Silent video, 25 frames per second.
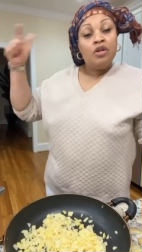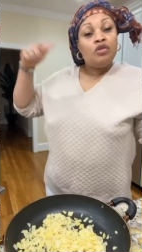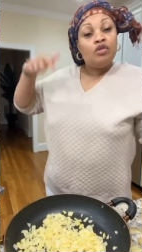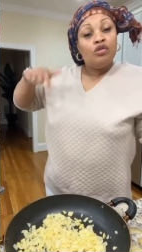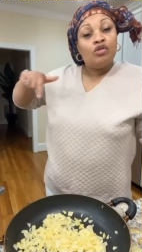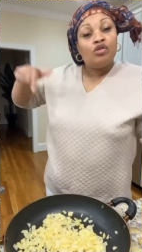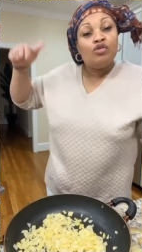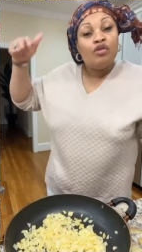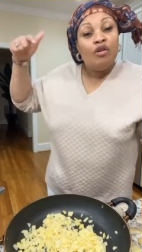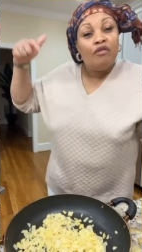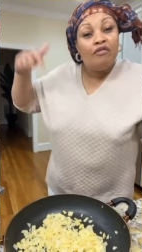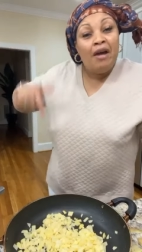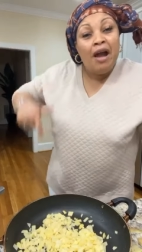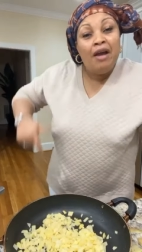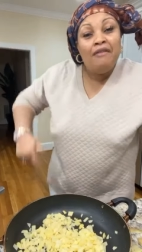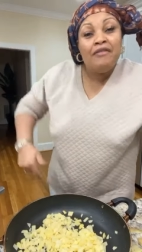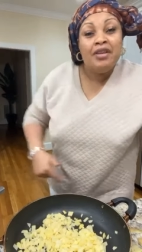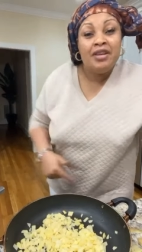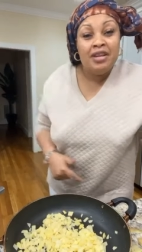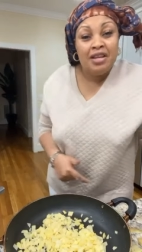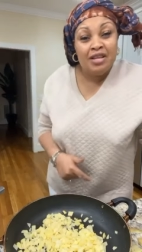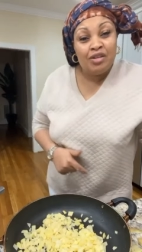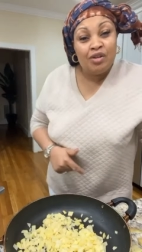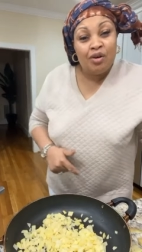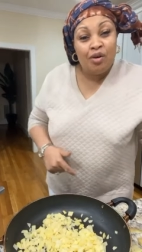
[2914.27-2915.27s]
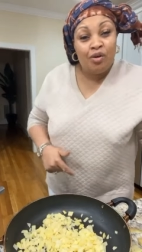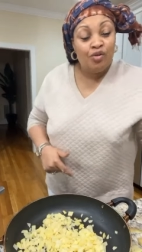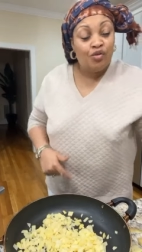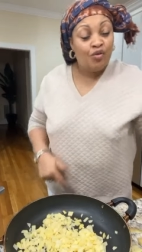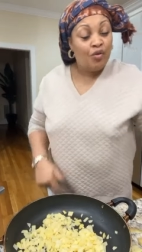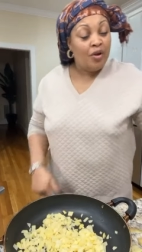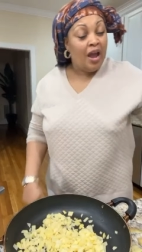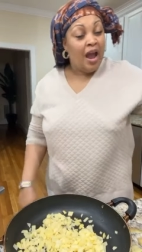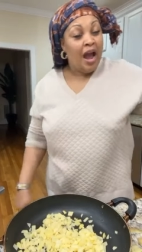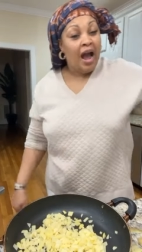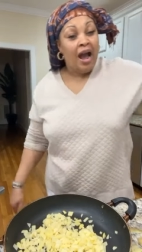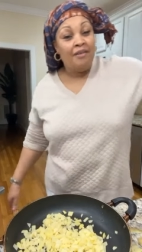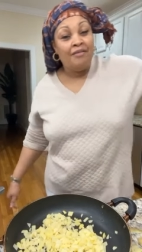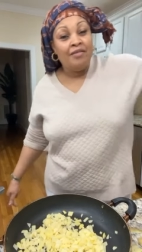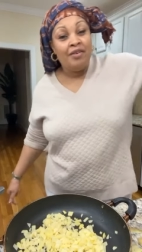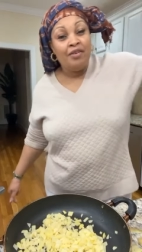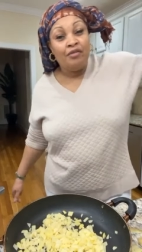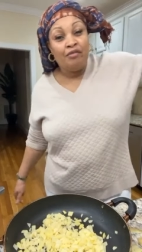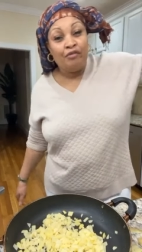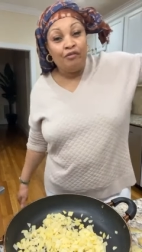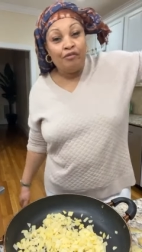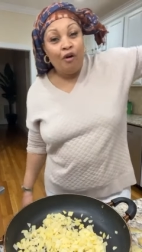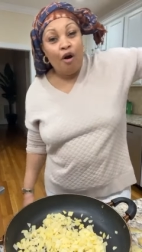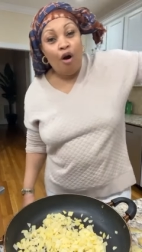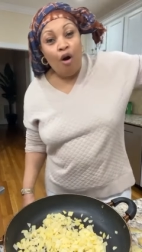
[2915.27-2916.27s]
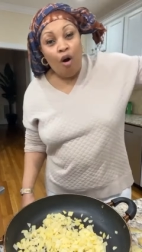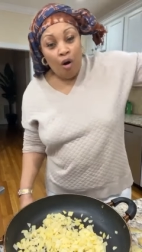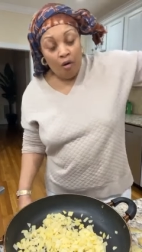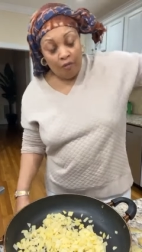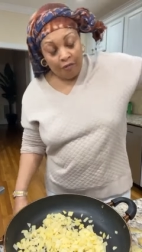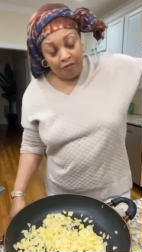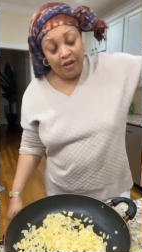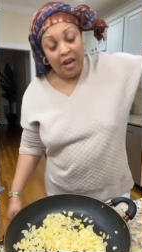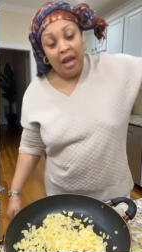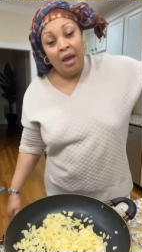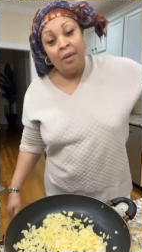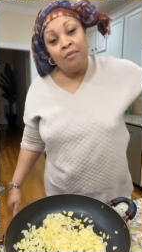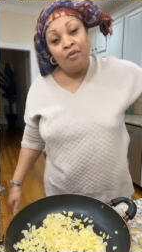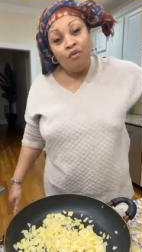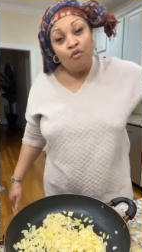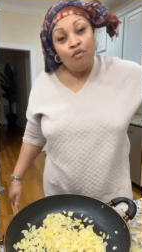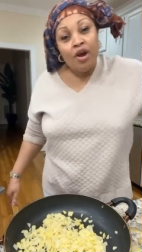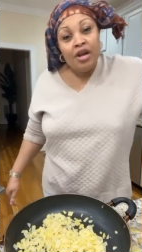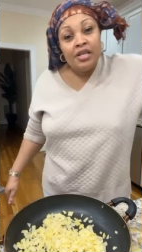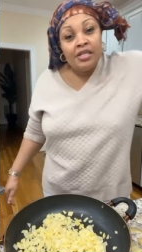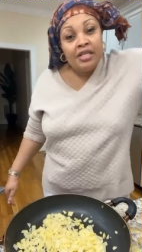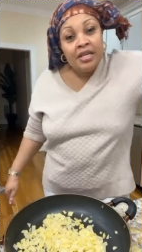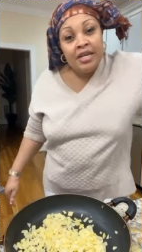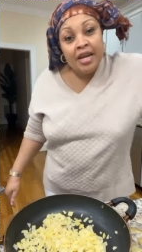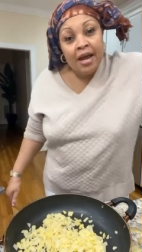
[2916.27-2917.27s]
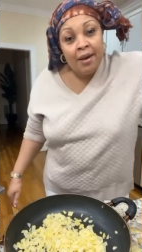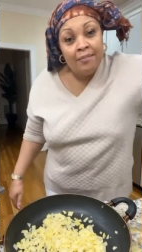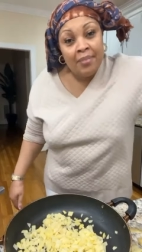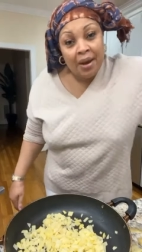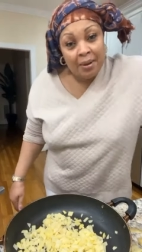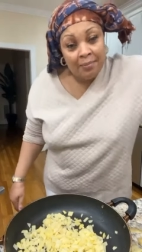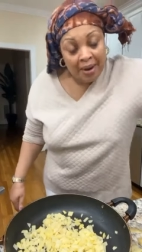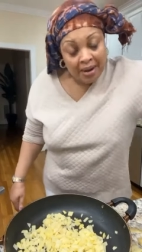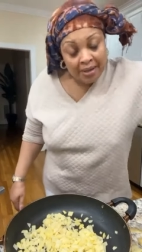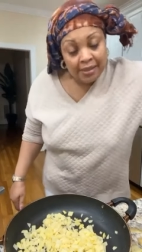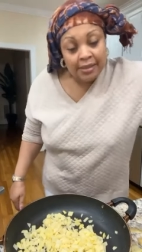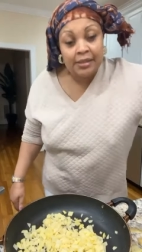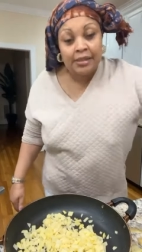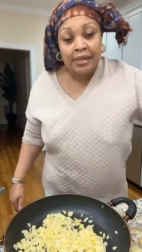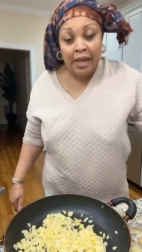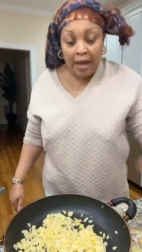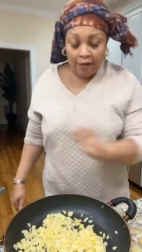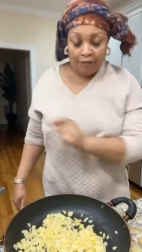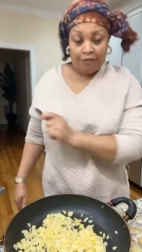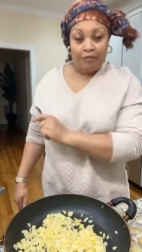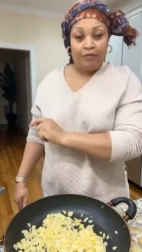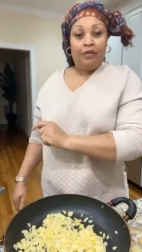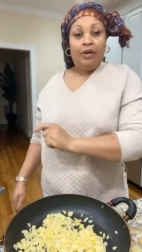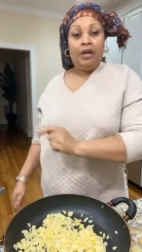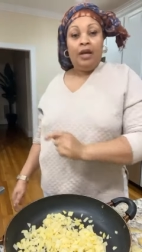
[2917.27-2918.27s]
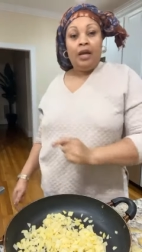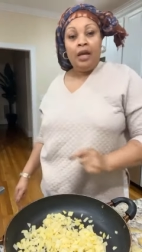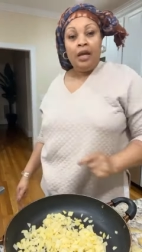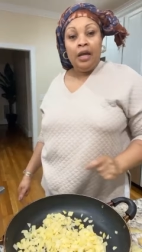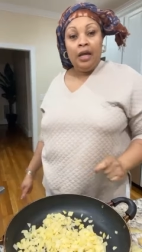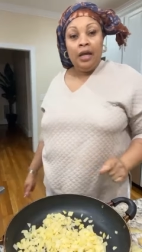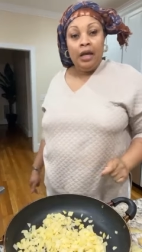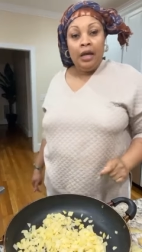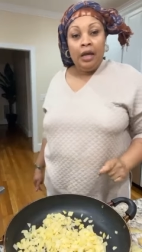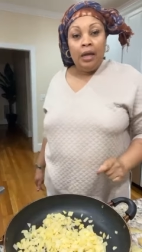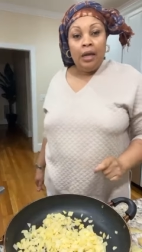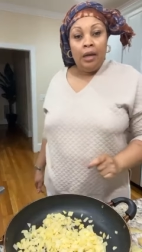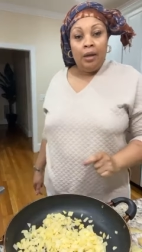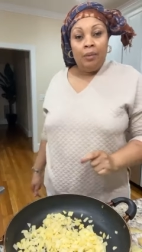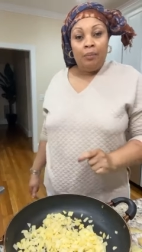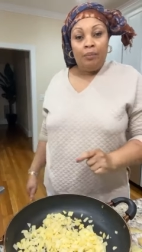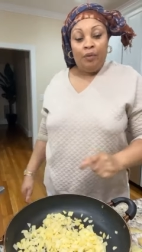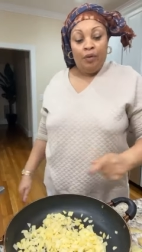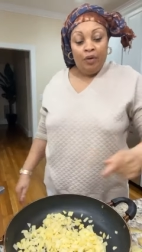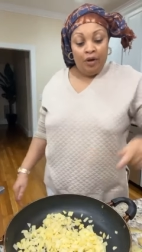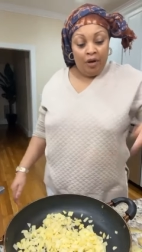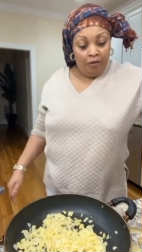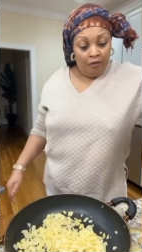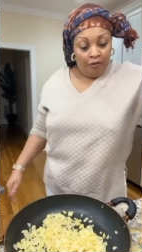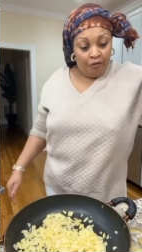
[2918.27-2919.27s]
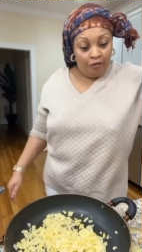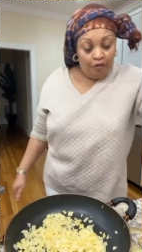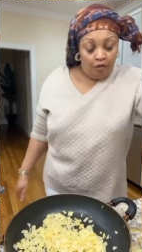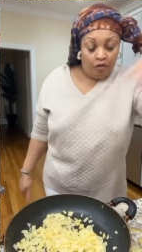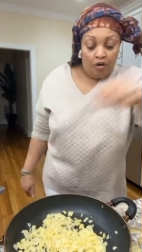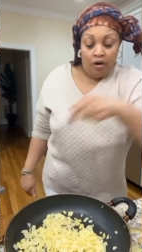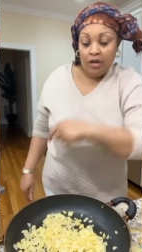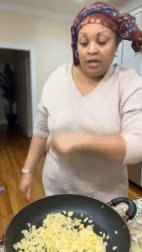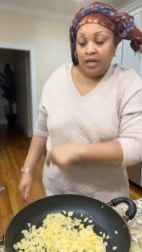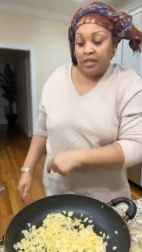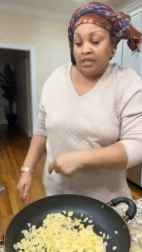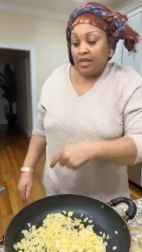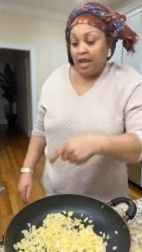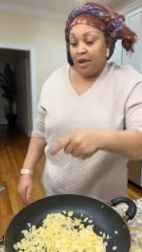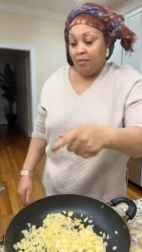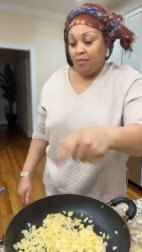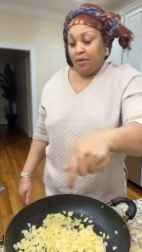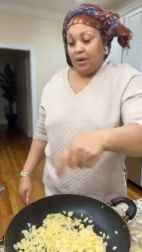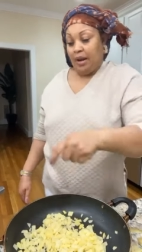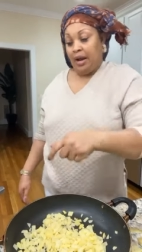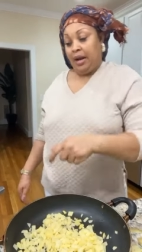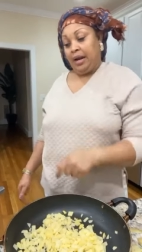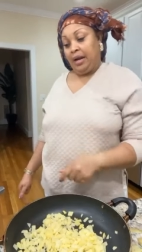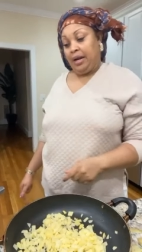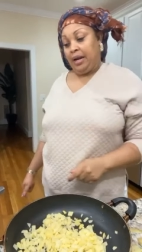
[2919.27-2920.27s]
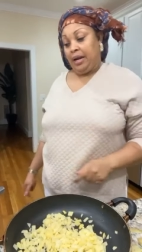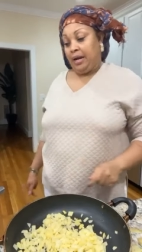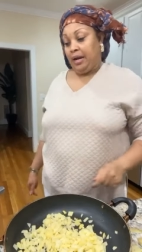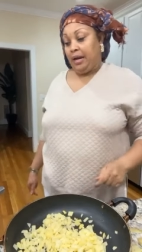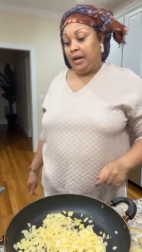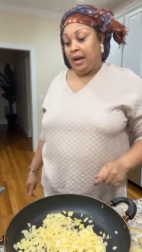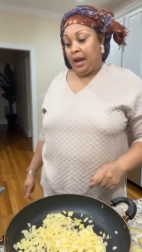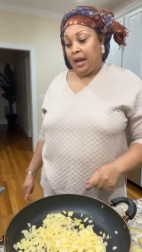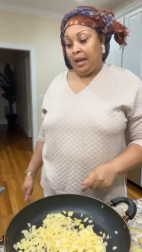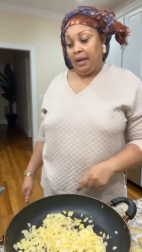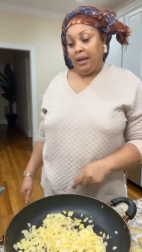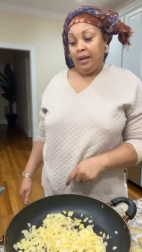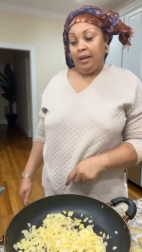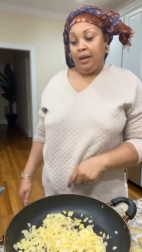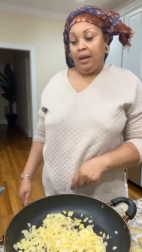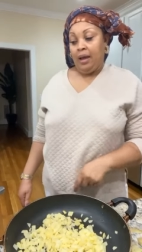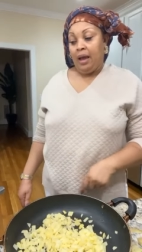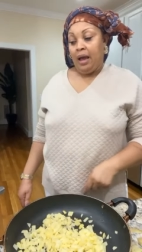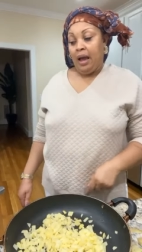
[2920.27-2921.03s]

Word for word: For me to survive in this country, having four of them, raising them by myself, putting food on the table, da da da da da.